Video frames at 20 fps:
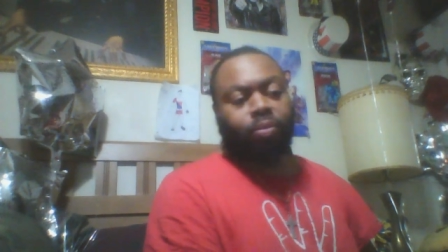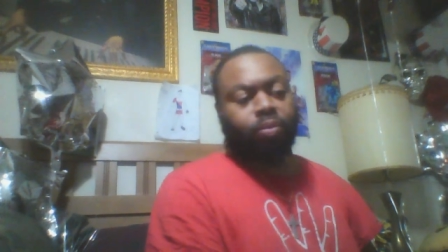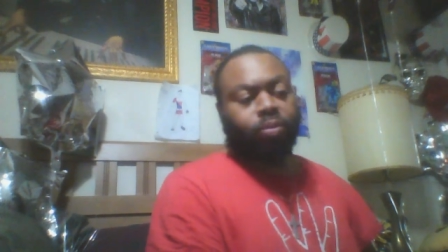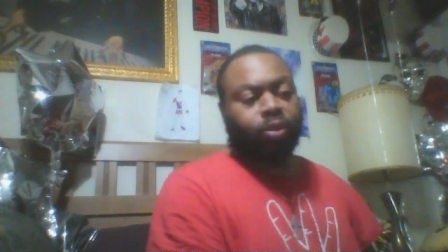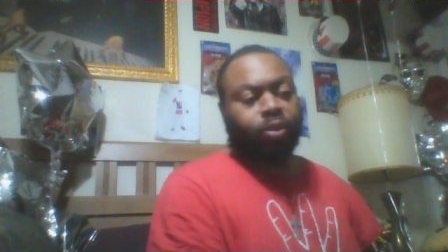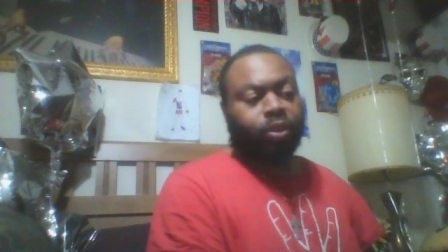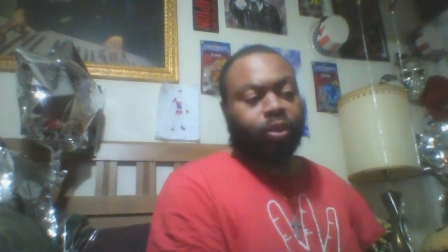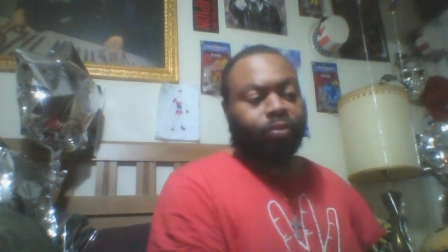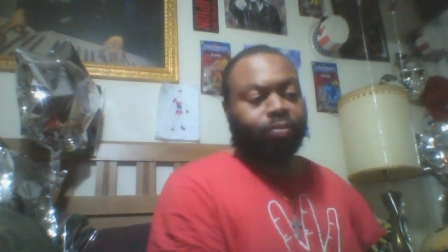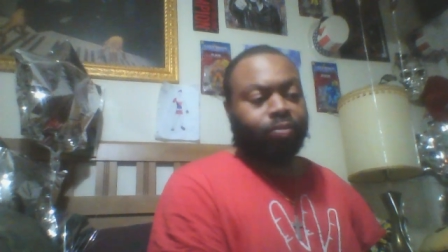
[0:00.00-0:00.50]

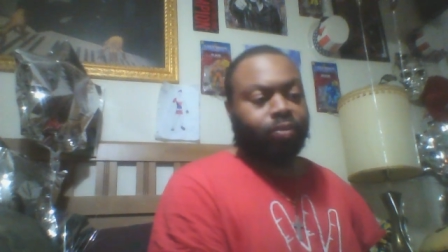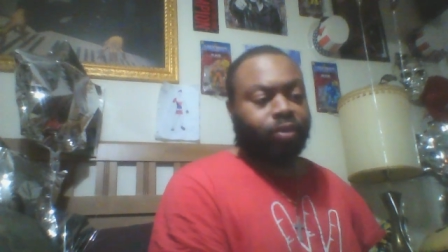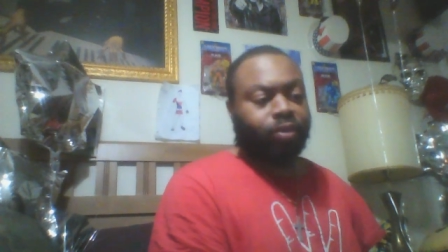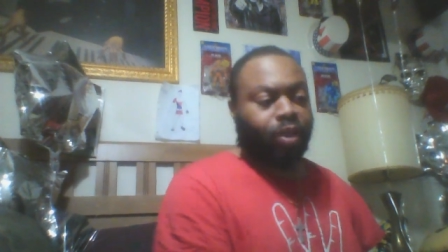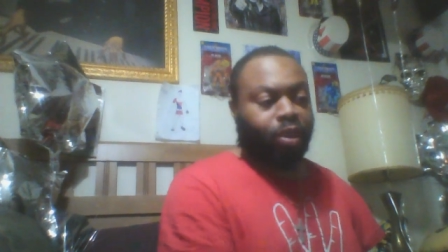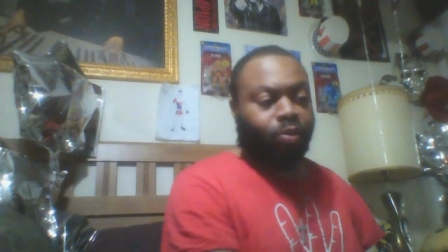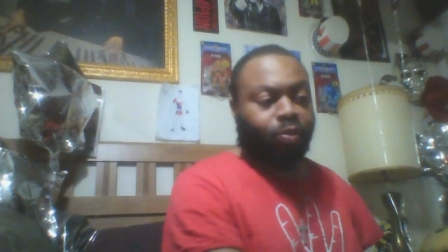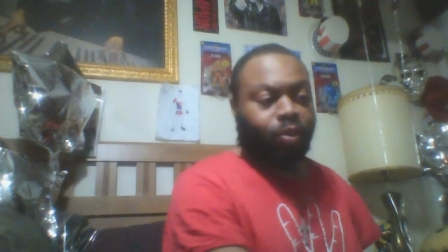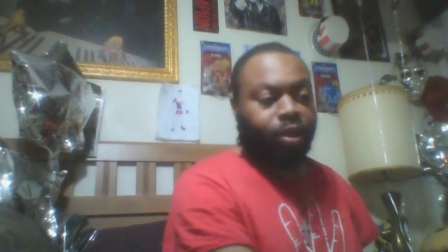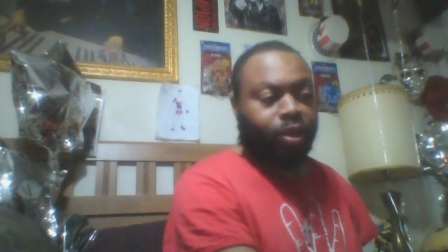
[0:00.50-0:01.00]
but
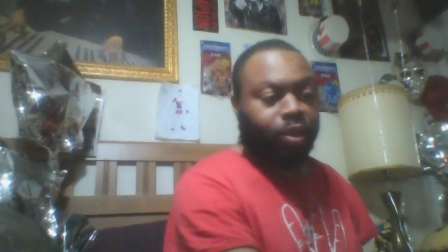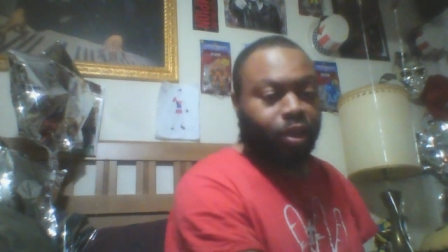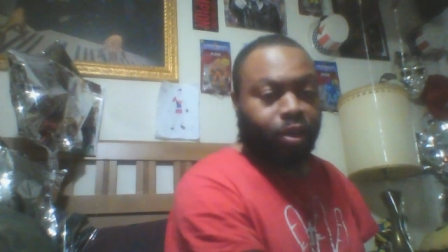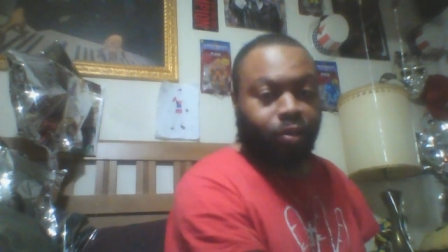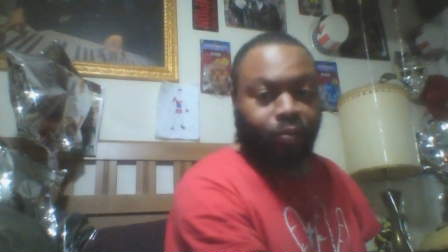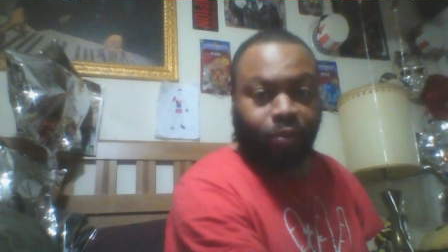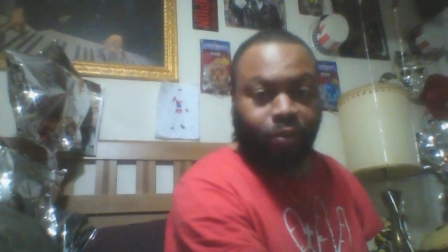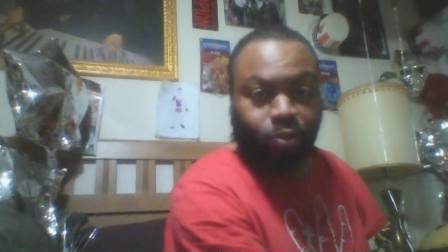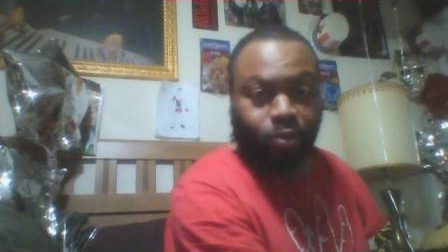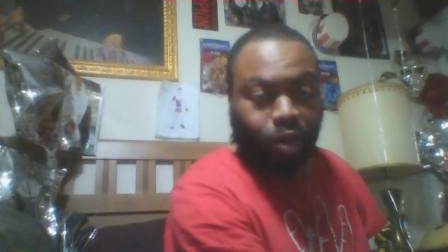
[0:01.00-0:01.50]
that's why I tell
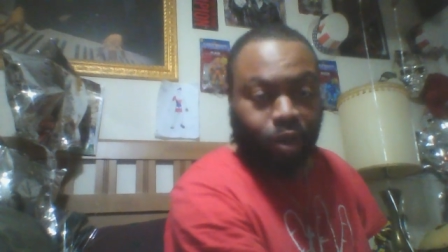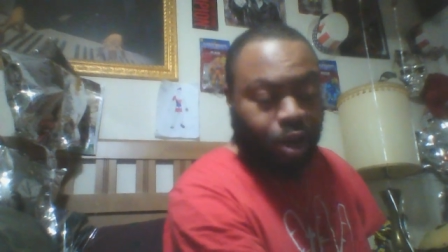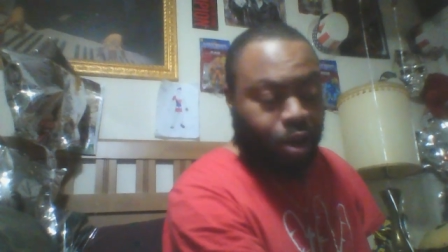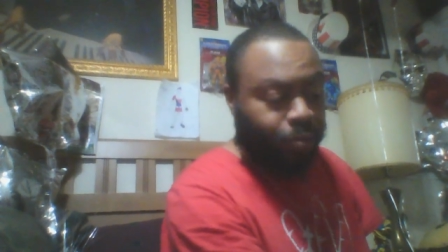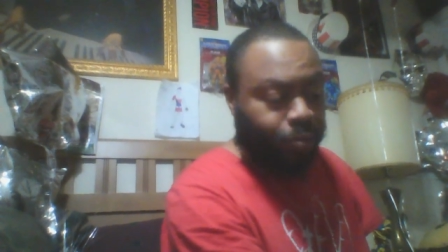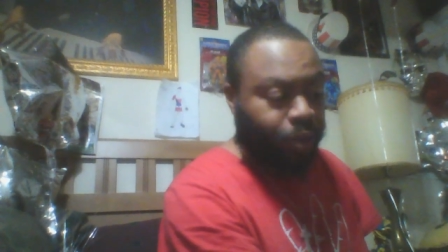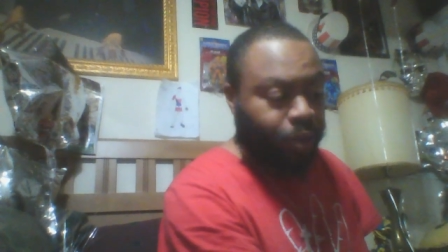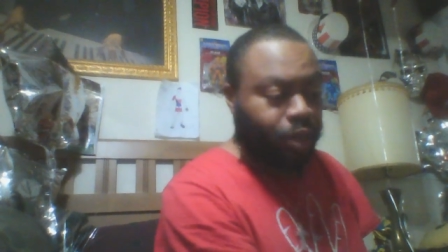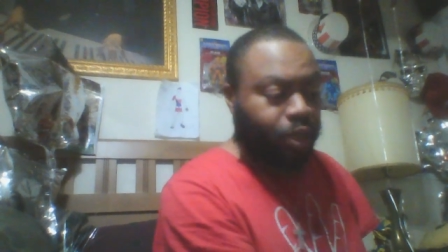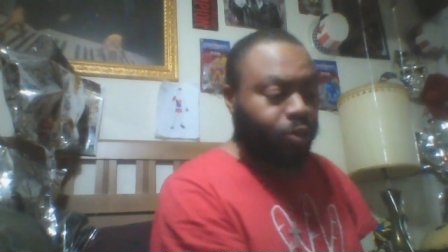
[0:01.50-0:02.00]
folk call
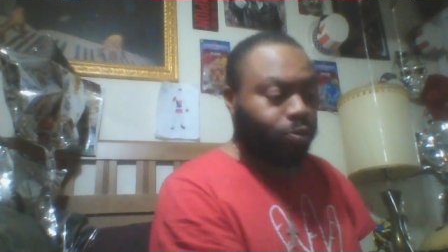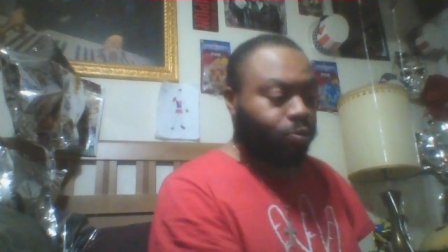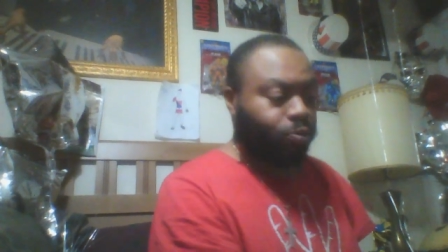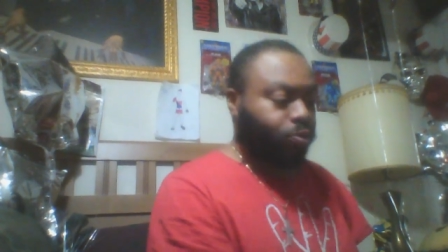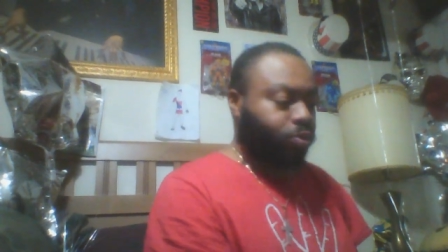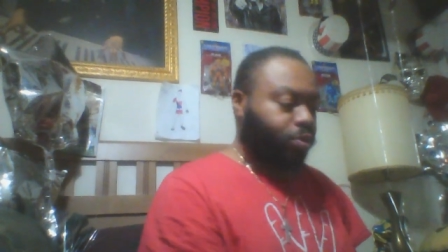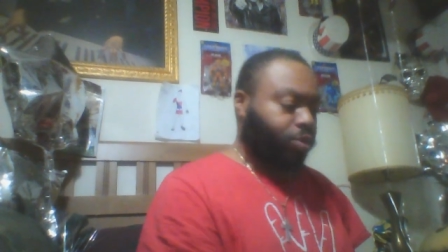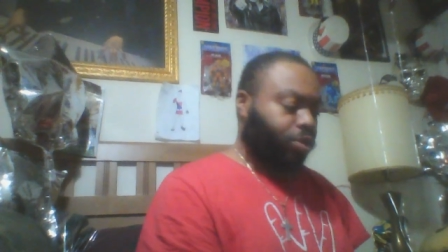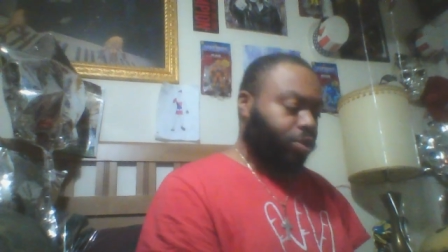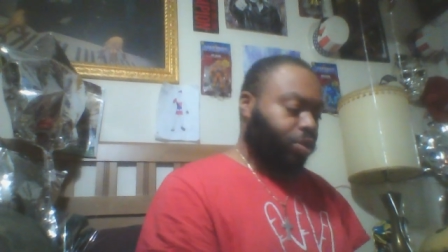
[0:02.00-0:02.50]
me Goat,
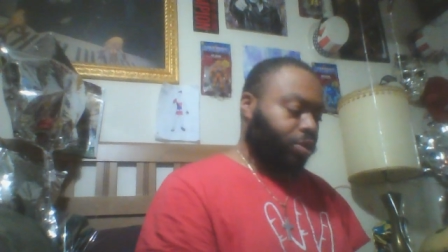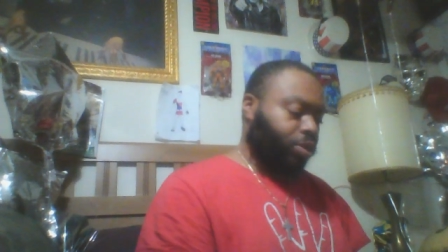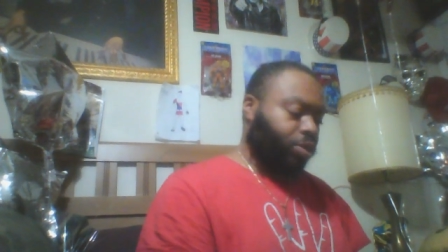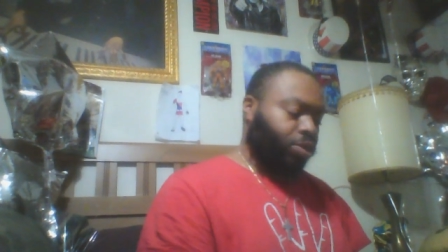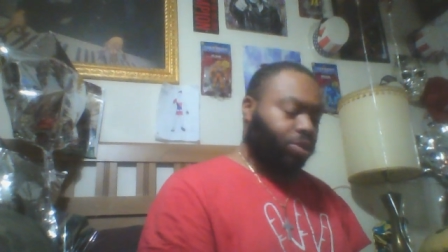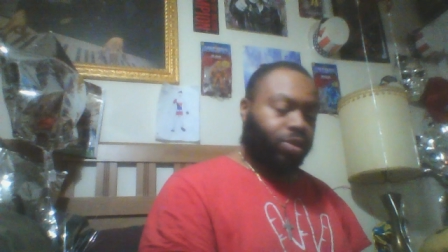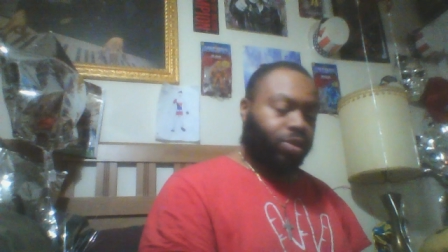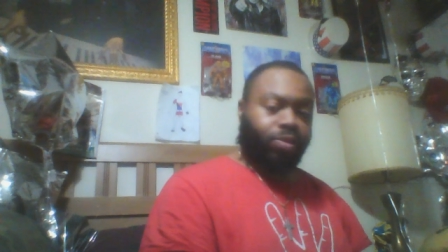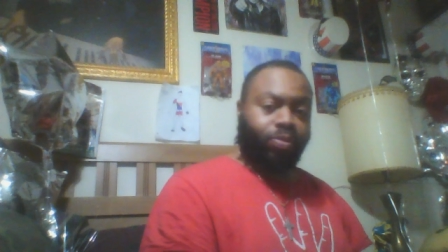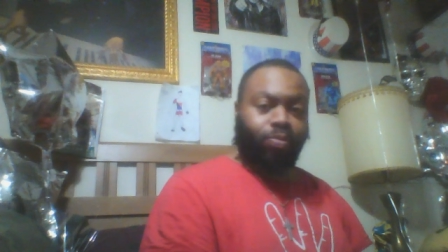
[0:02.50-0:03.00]

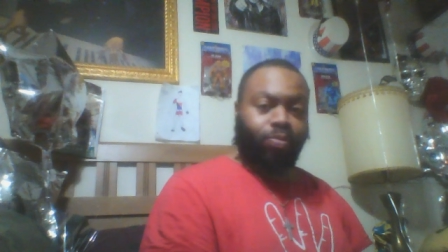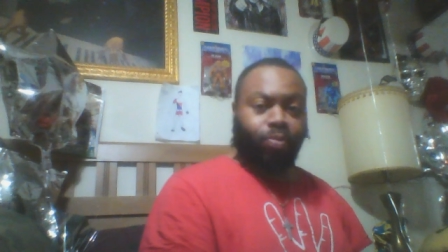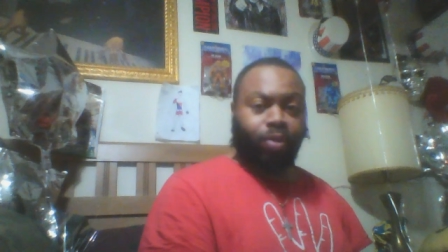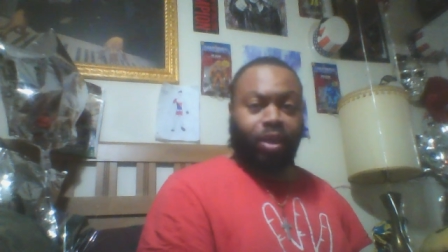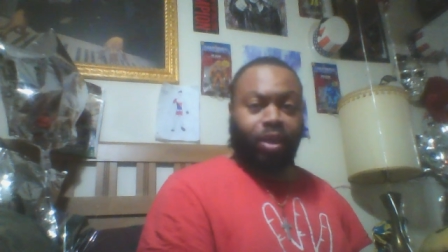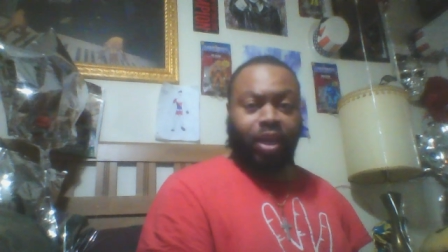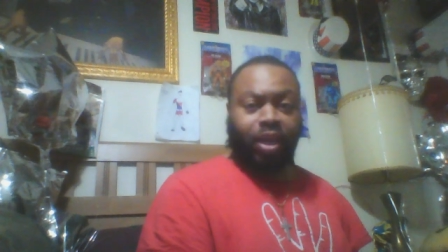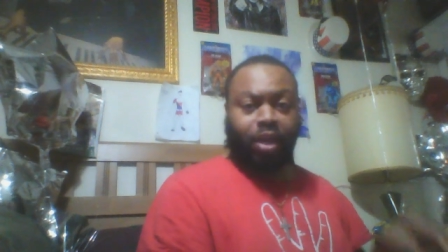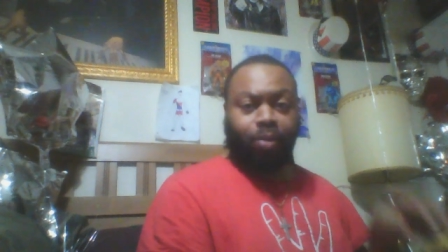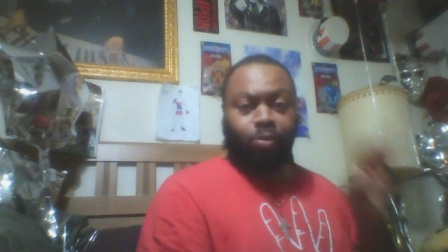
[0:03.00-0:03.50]
because my
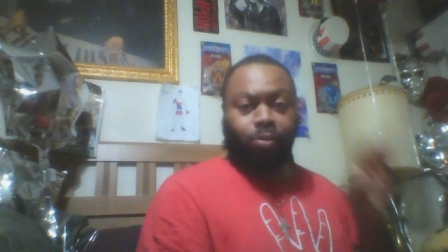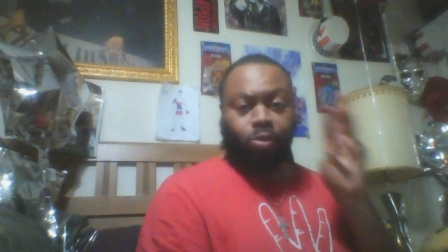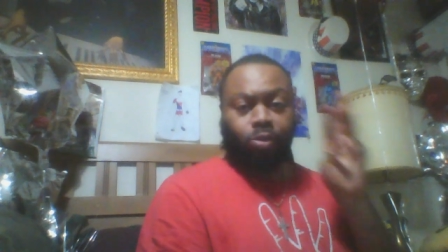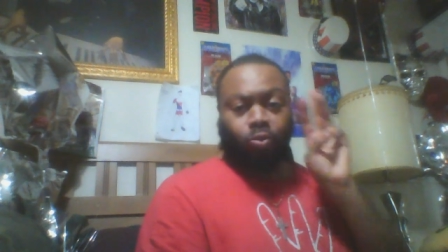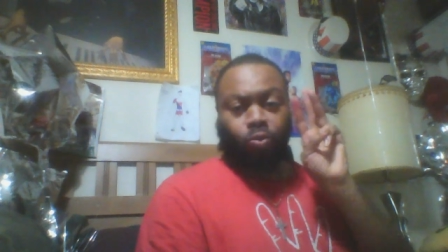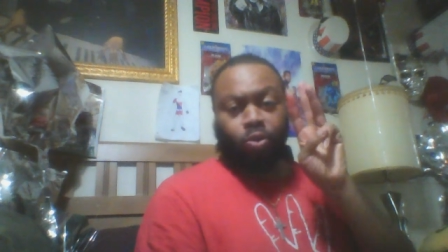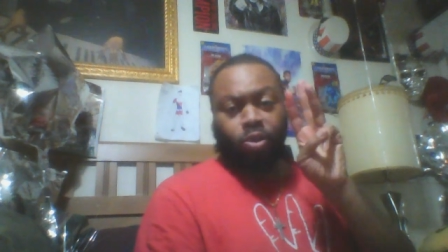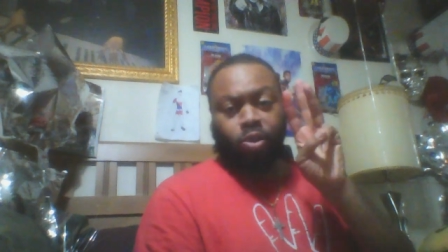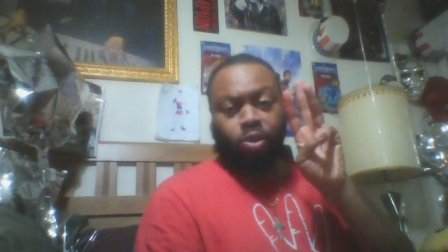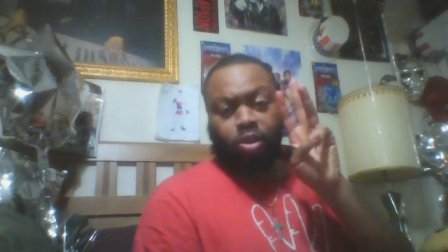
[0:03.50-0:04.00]
name is
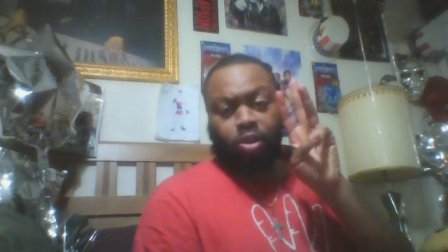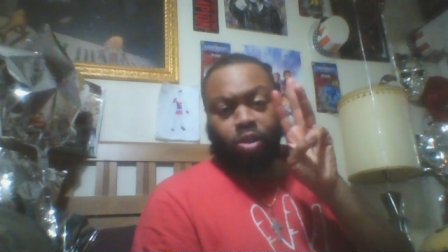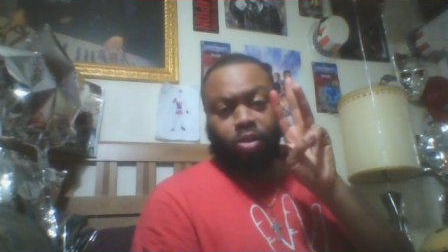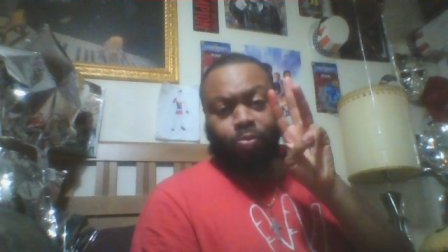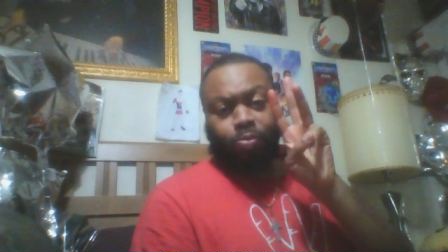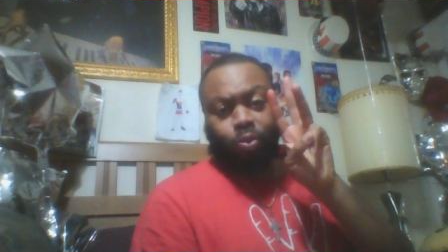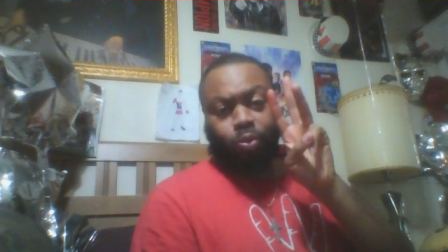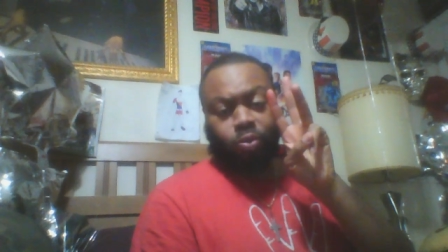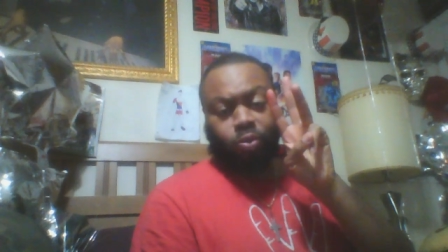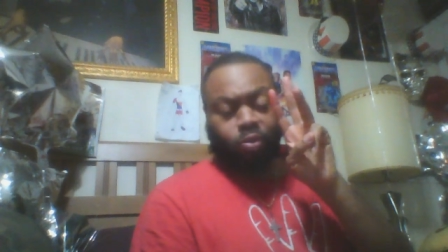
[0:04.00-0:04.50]
3
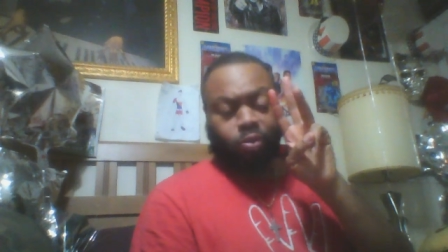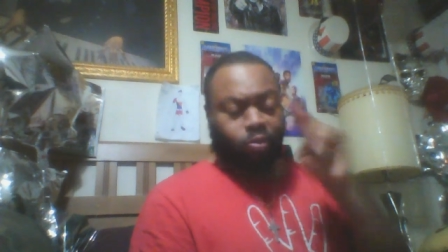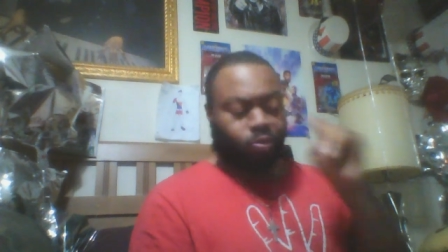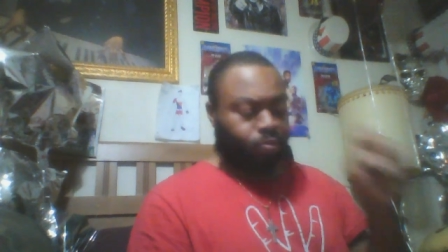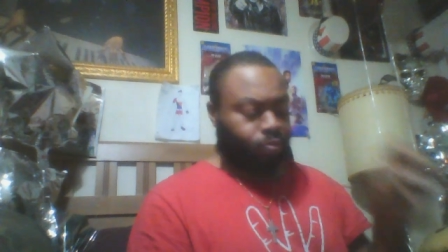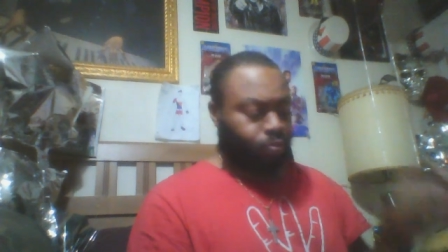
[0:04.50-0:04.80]
syllables.